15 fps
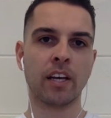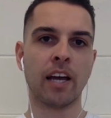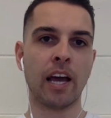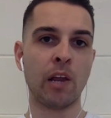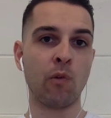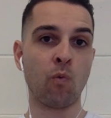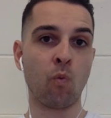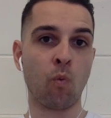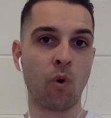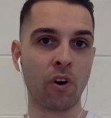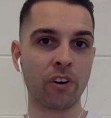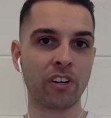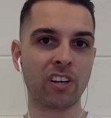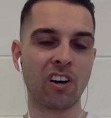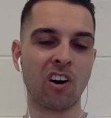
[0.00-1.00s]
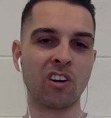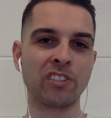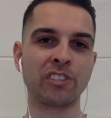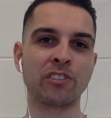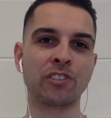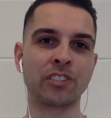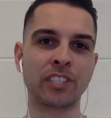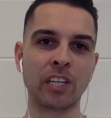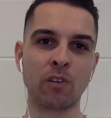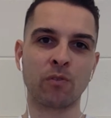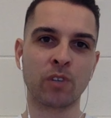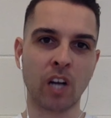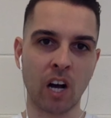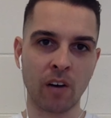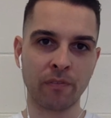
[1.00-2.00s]
and work on your
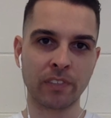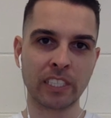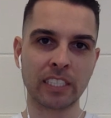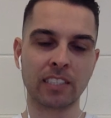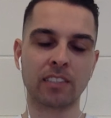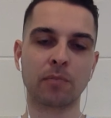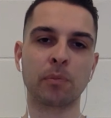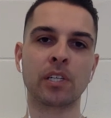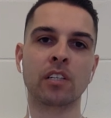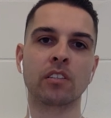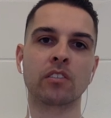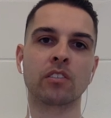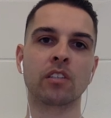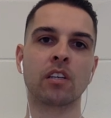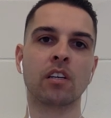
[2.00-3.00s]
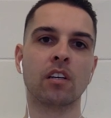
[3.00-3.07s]
self-confidence because